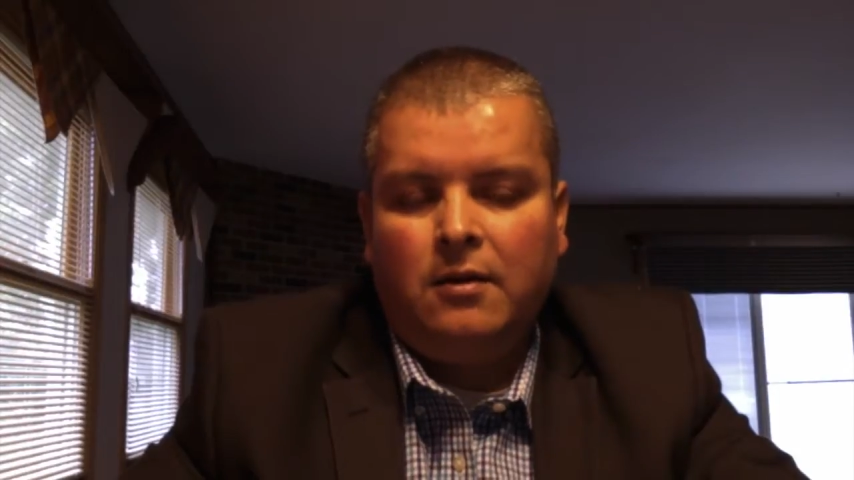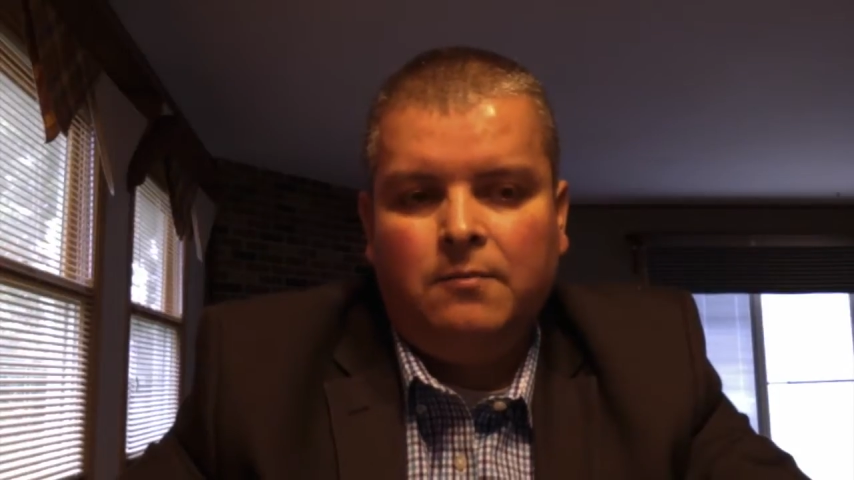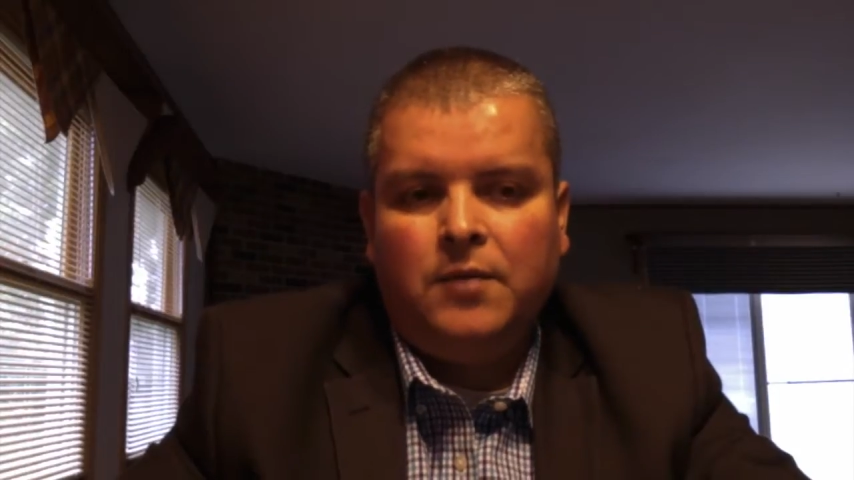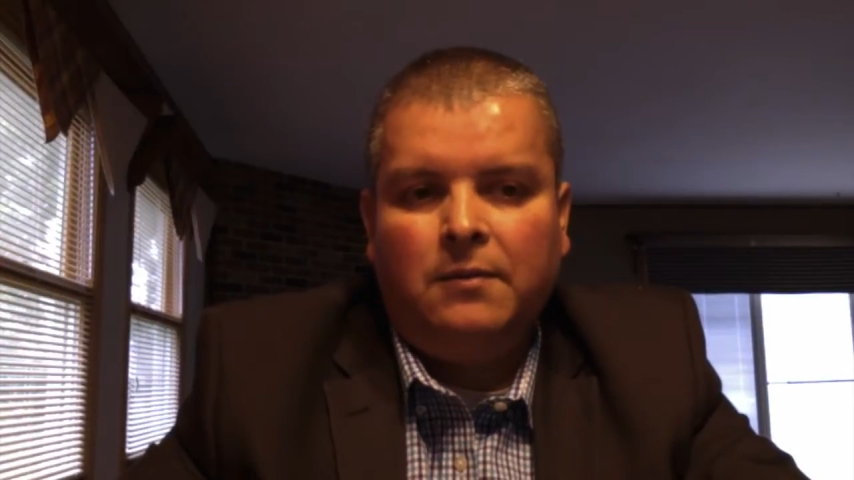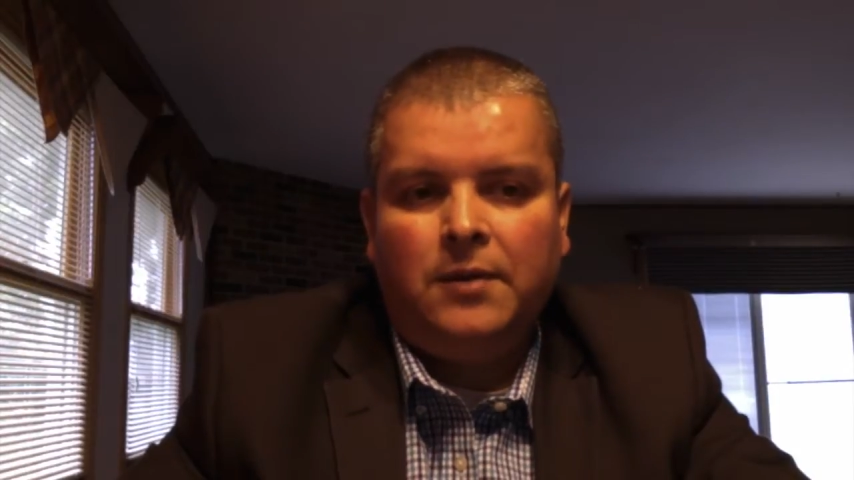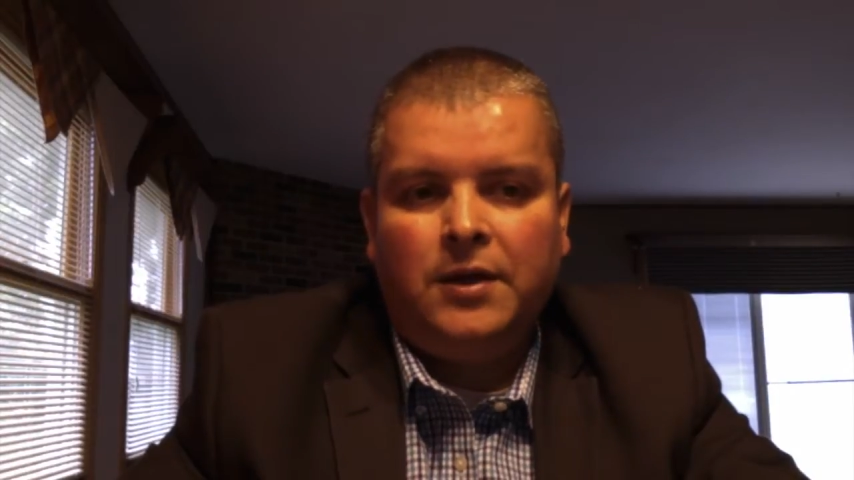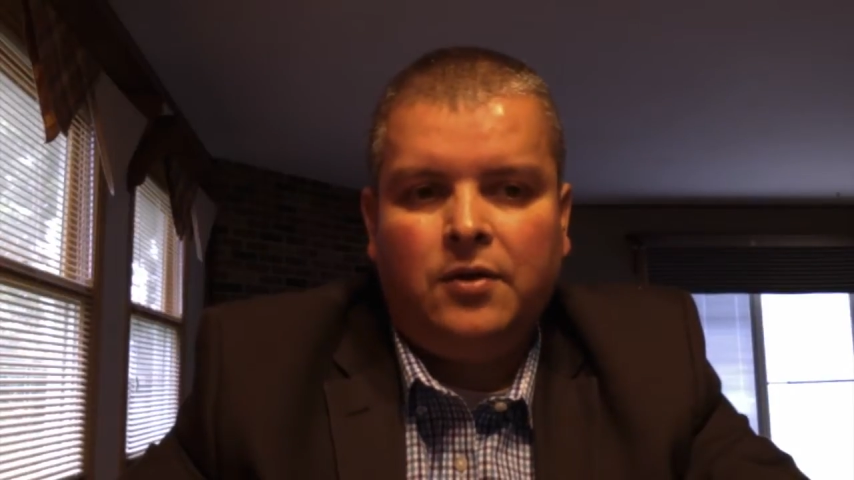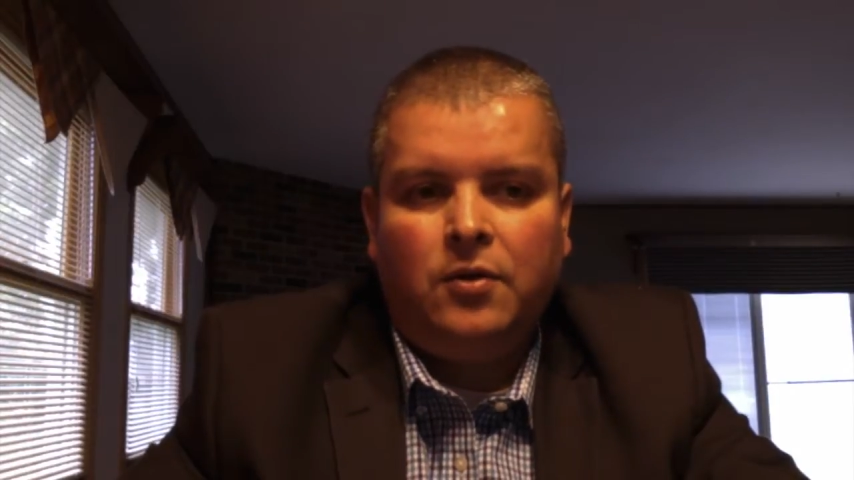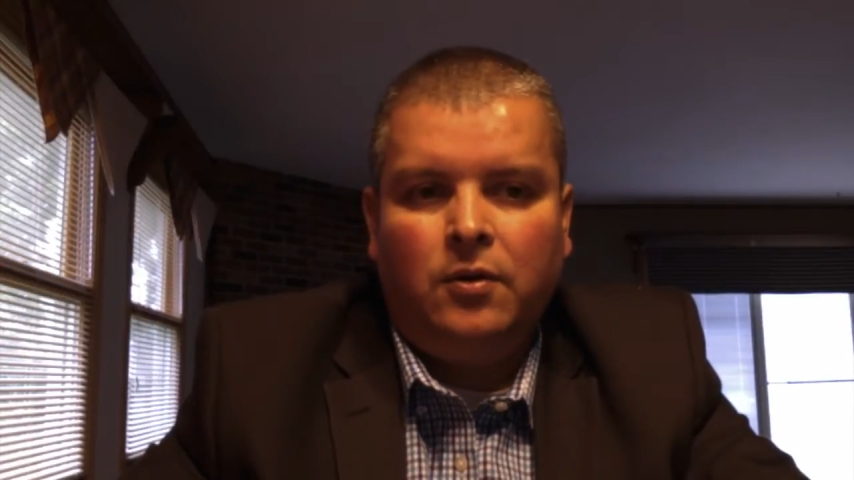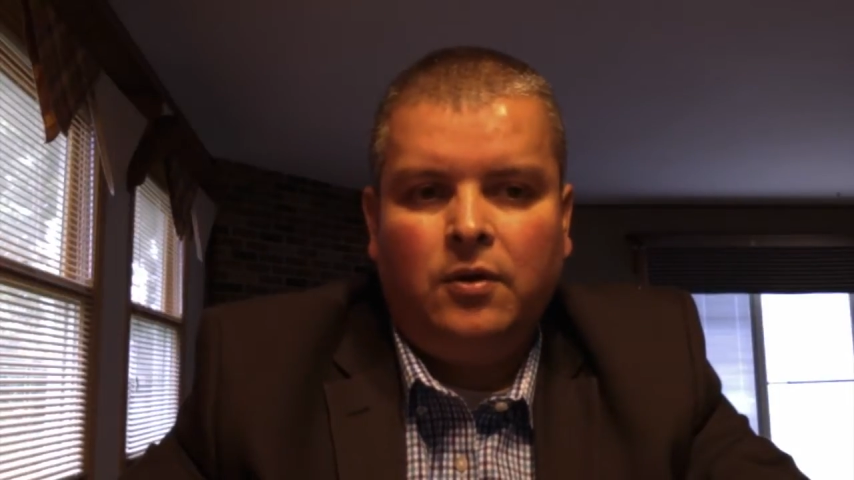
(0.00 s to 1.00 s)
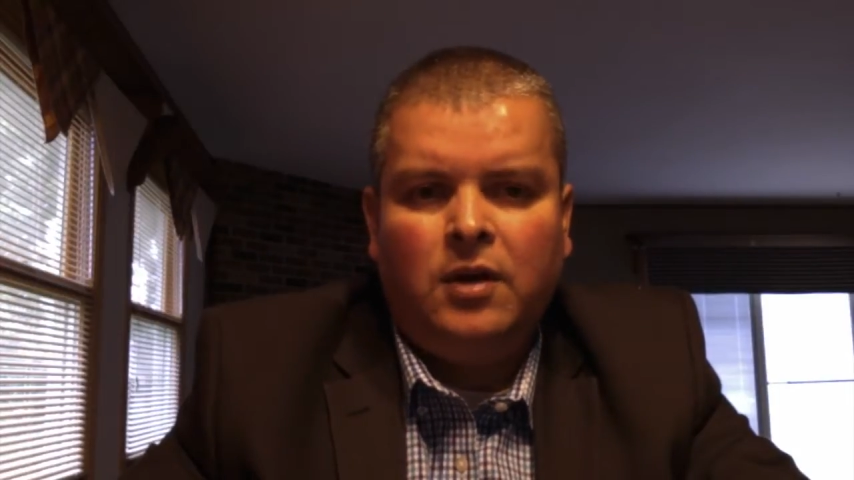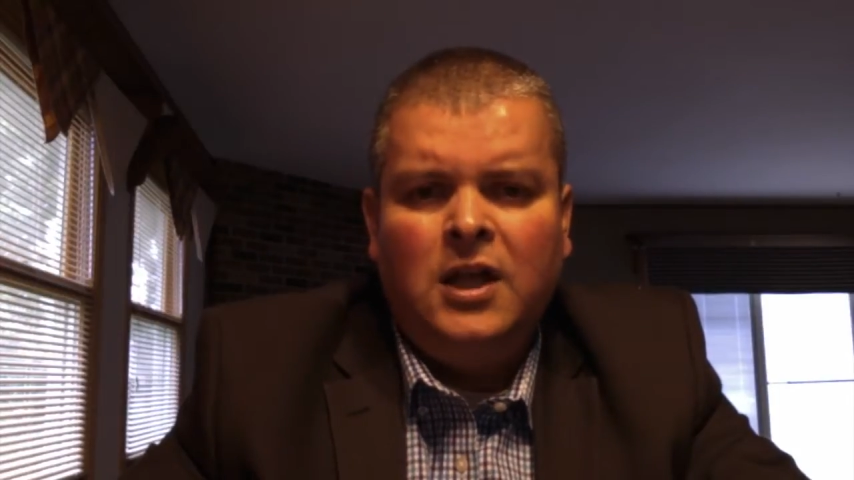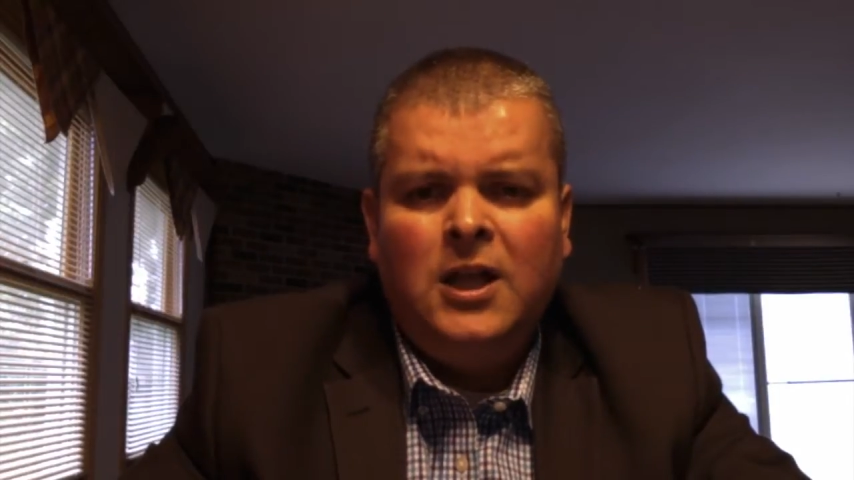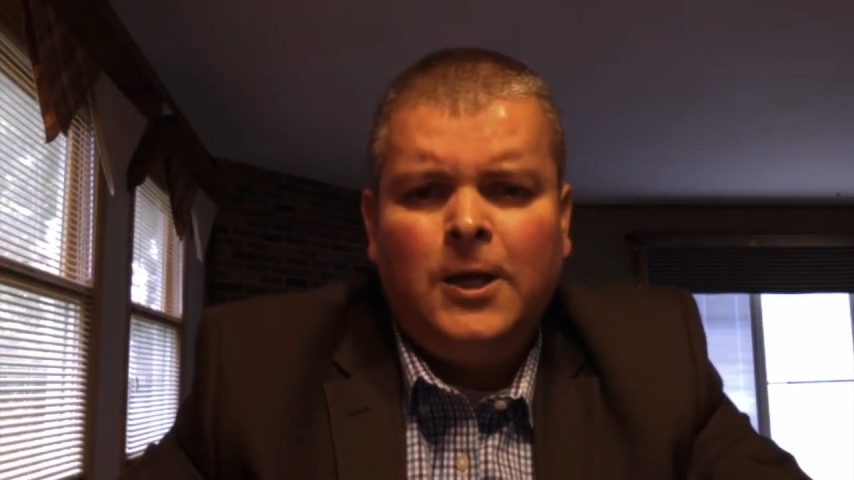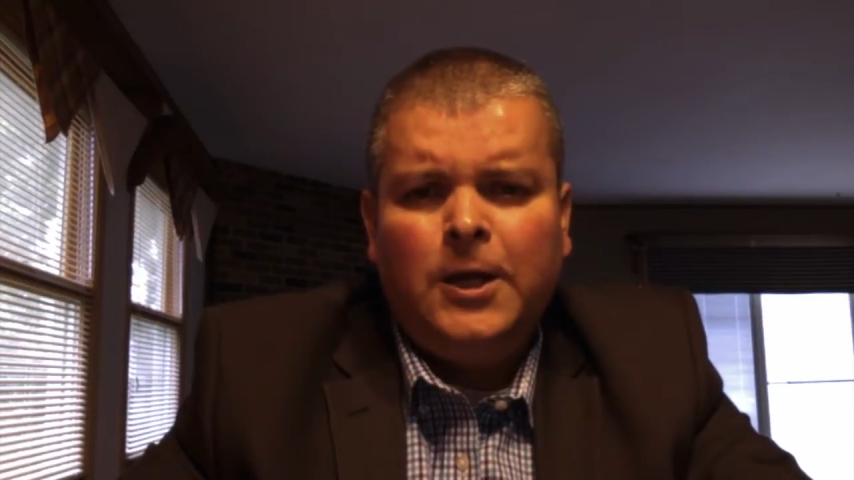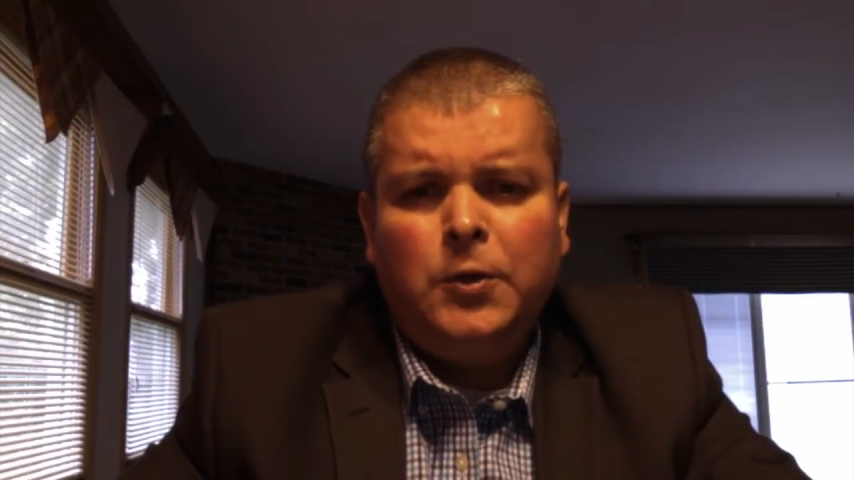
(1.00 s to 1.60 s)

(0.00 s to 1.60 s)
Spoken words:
public or getting